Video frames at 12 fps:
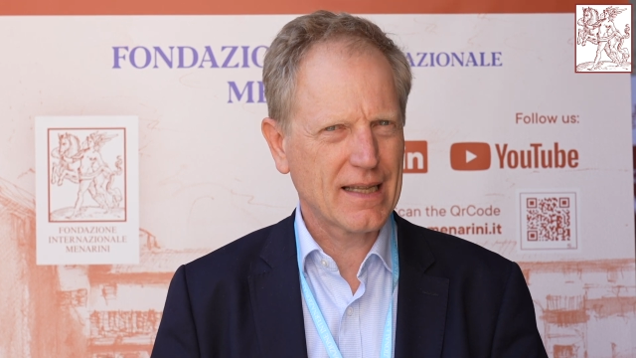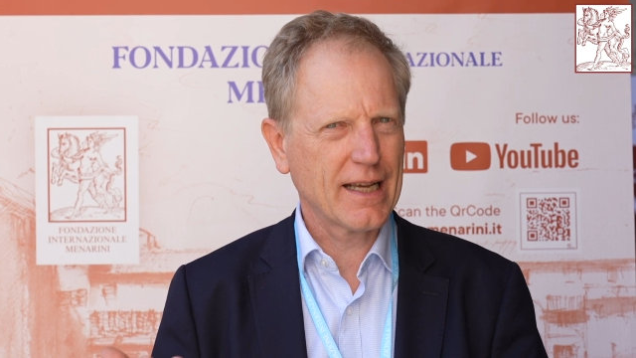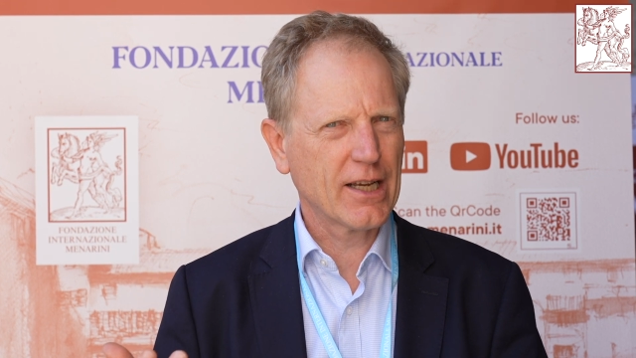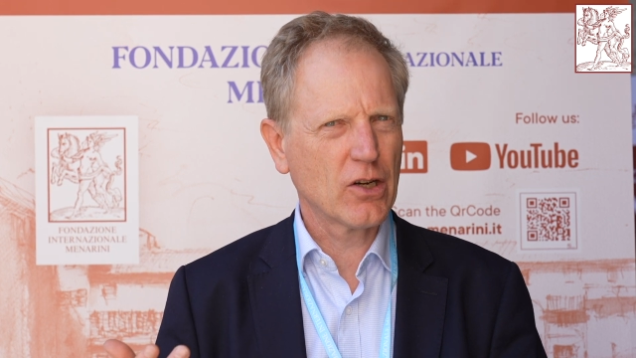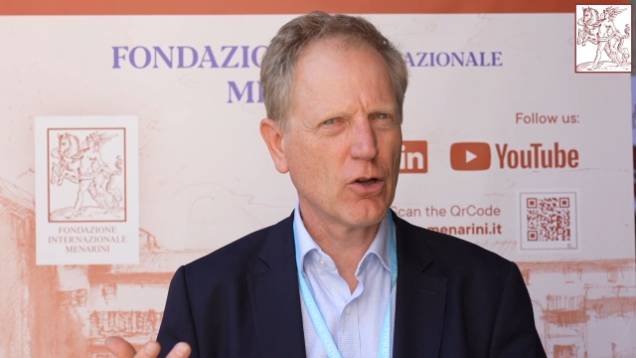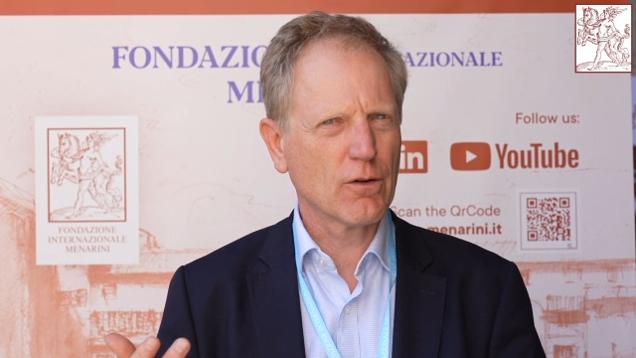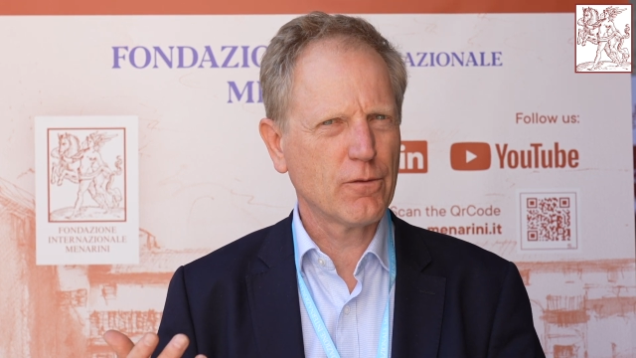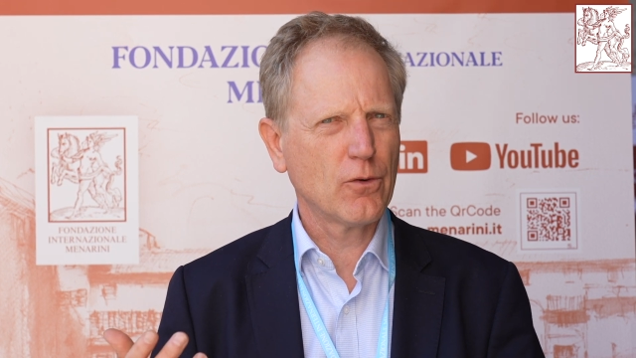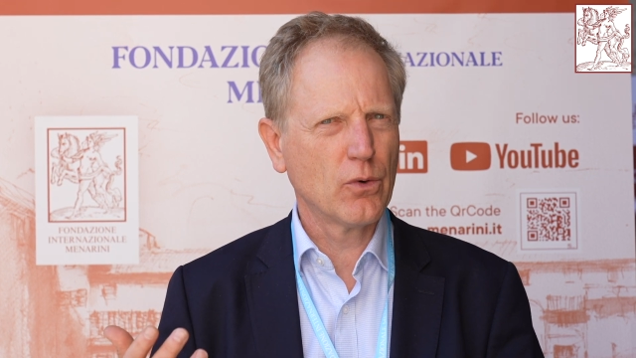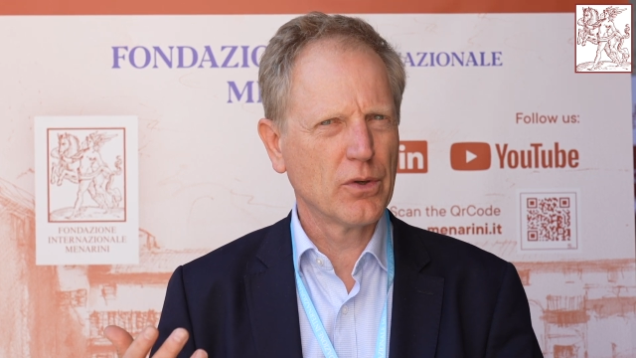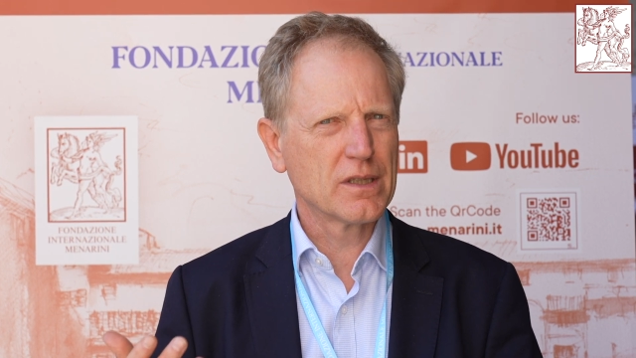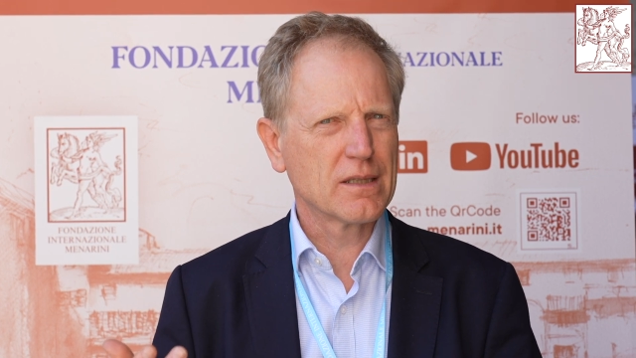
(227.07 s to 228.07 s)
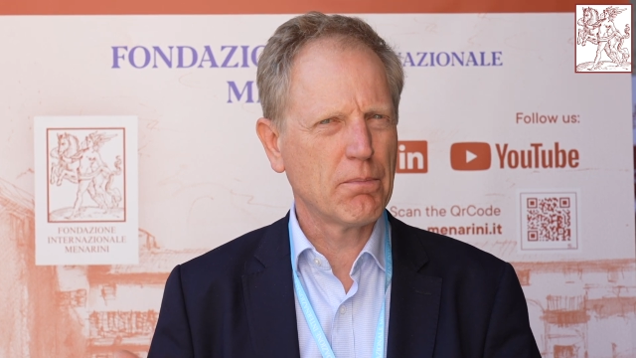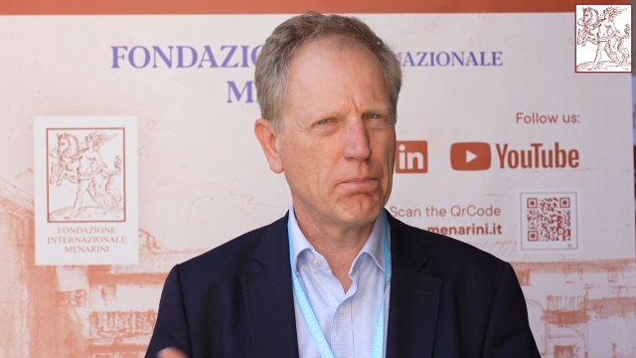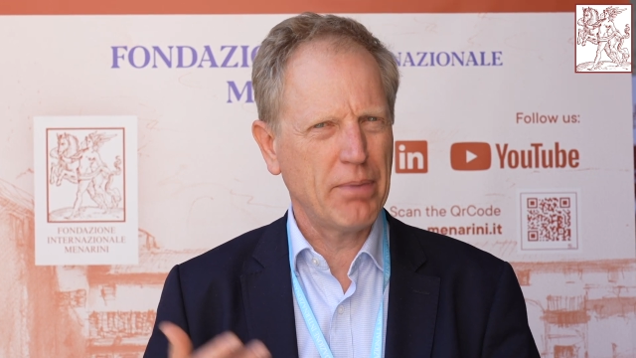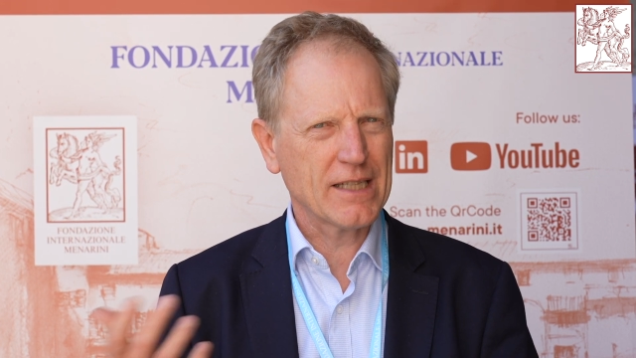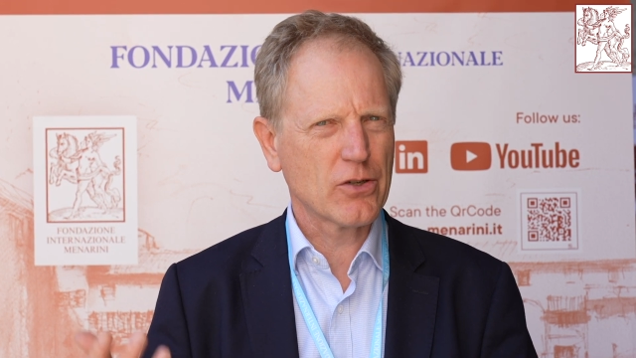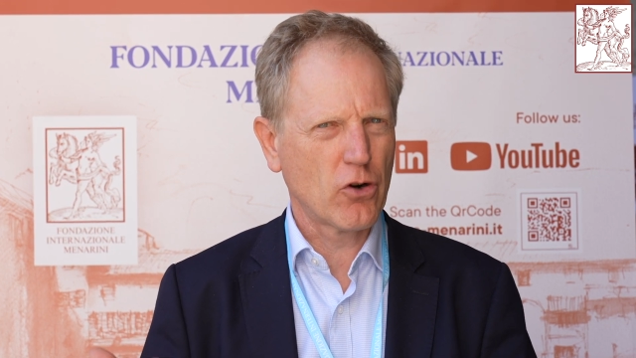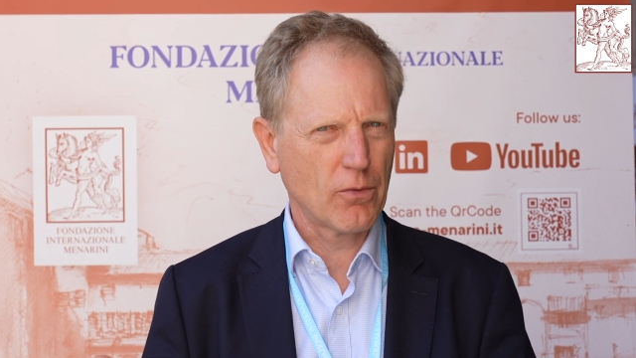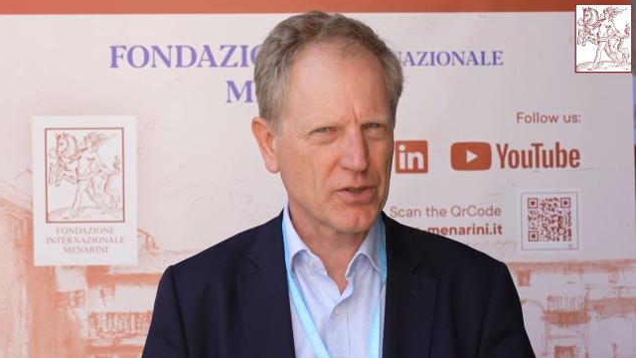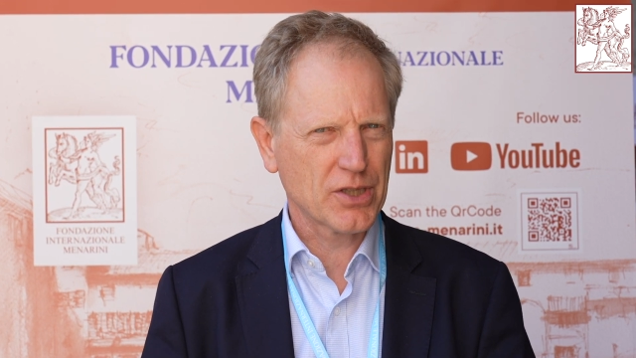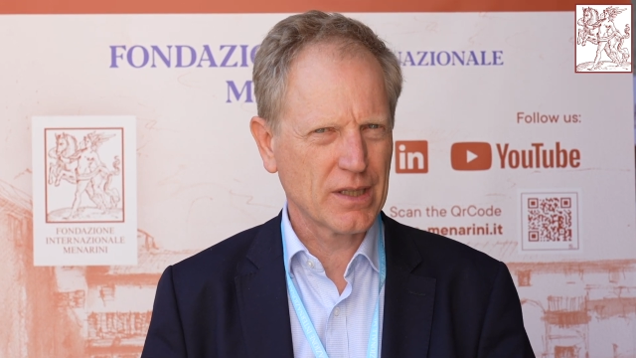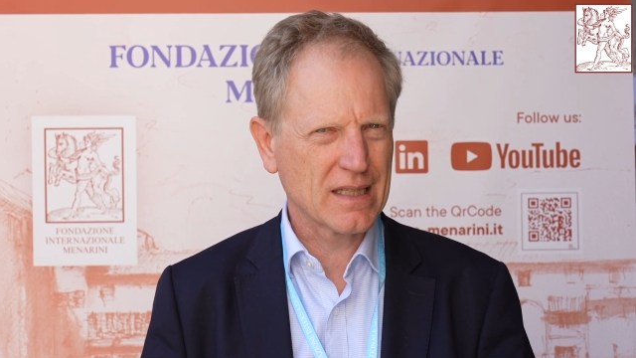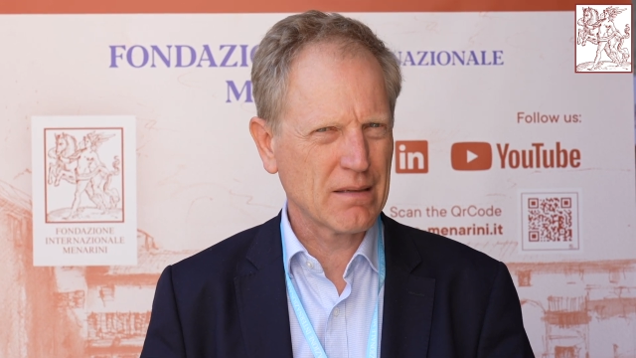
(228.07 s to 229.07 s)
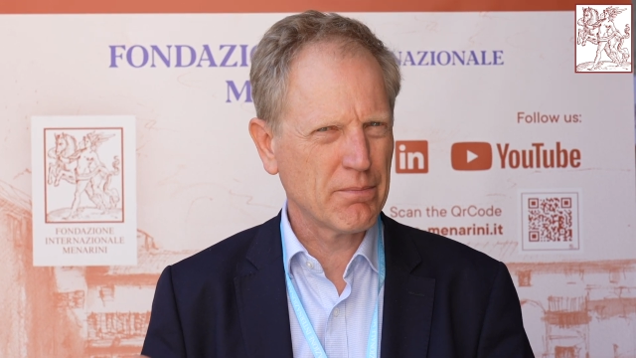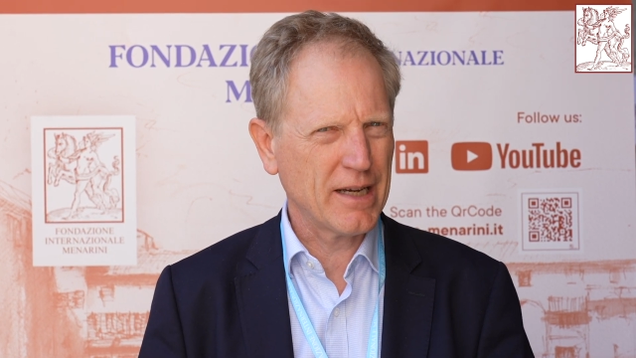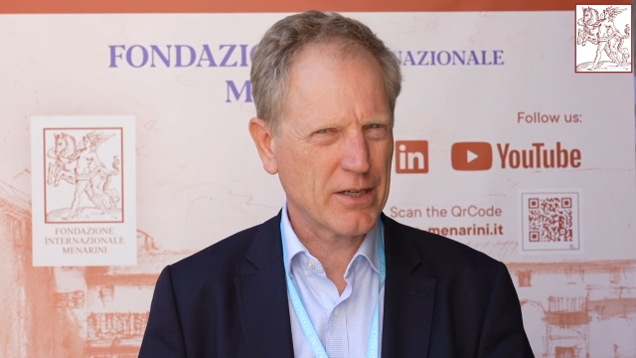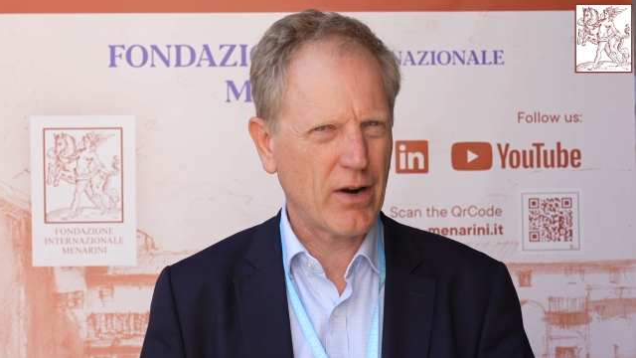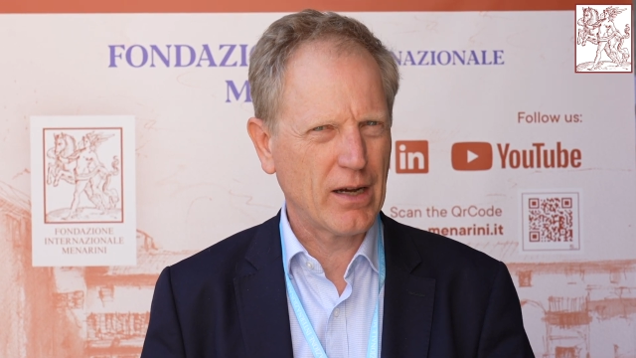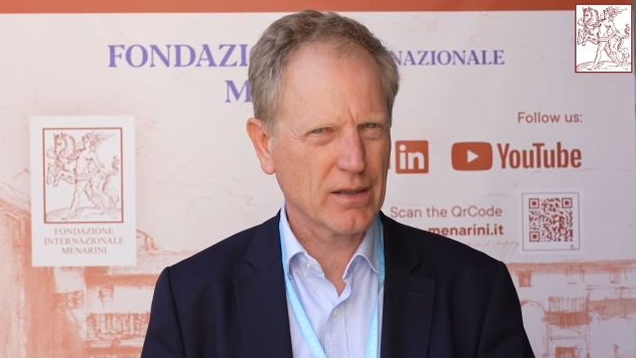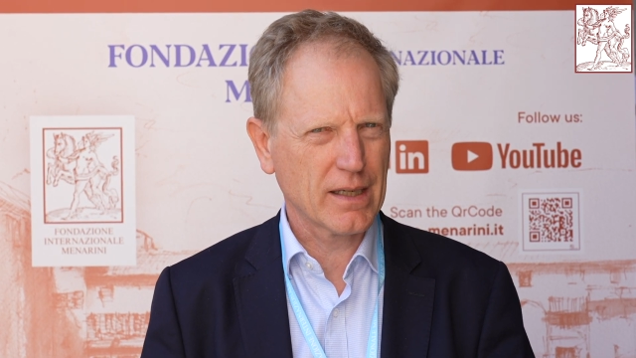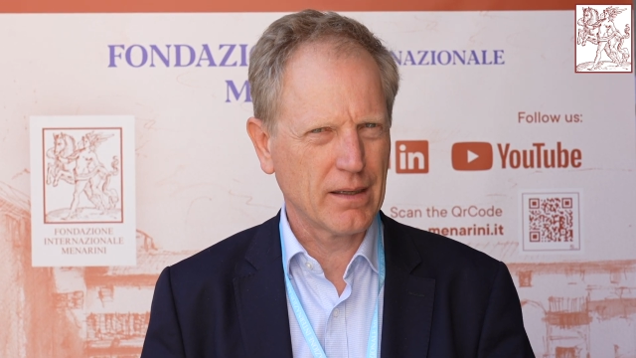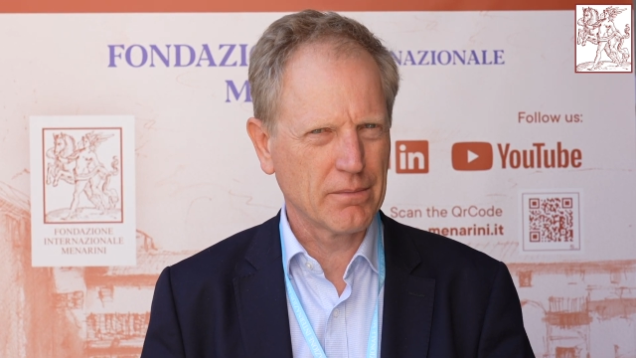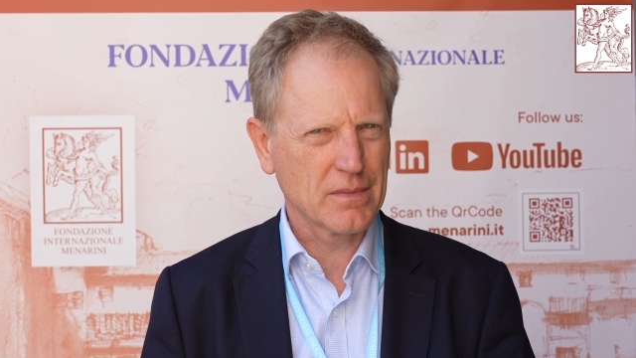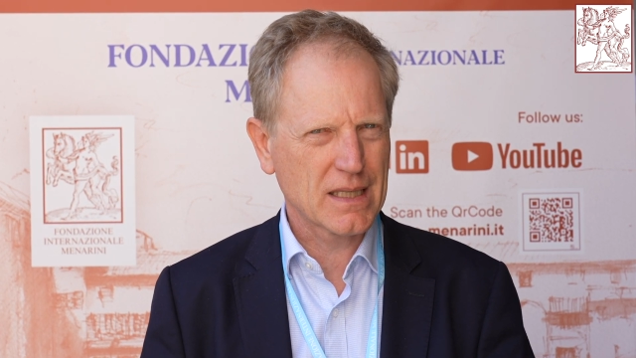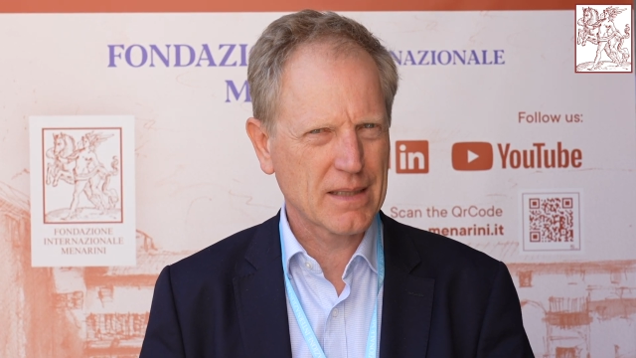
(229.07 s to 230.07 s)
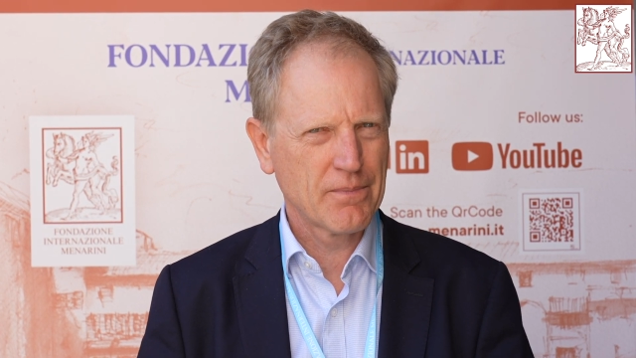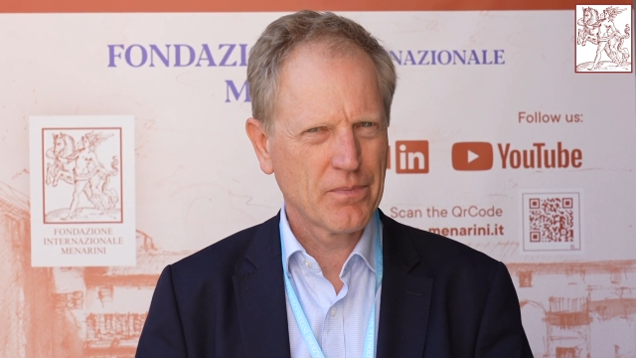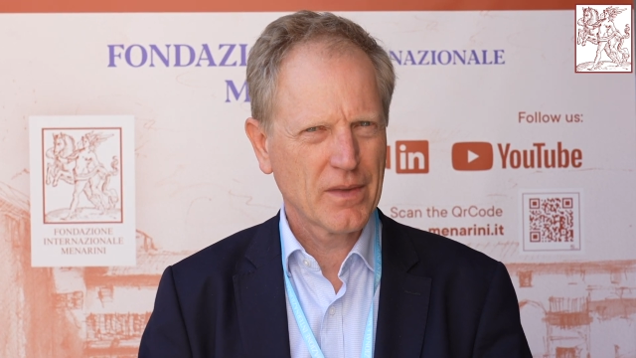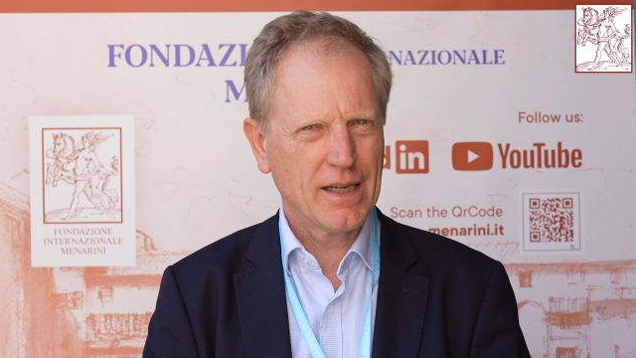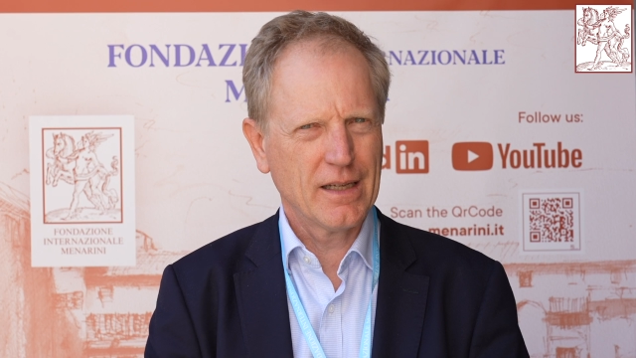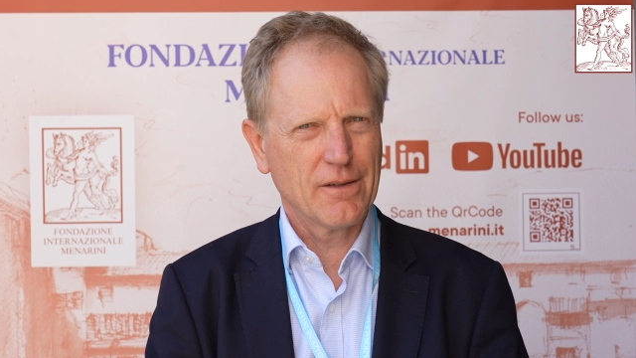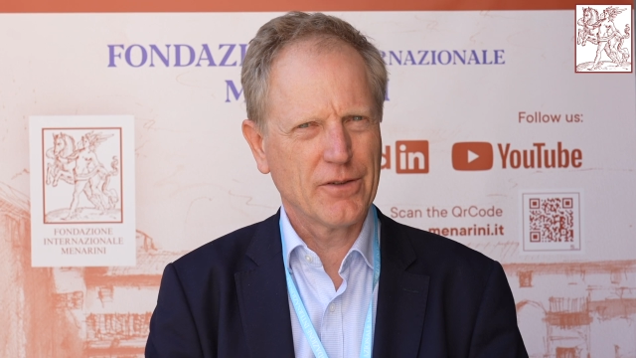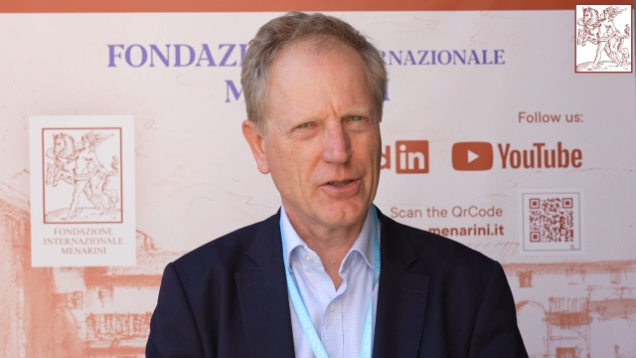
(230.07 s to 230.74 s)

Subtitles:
they can look forward to better options and better outcomes in the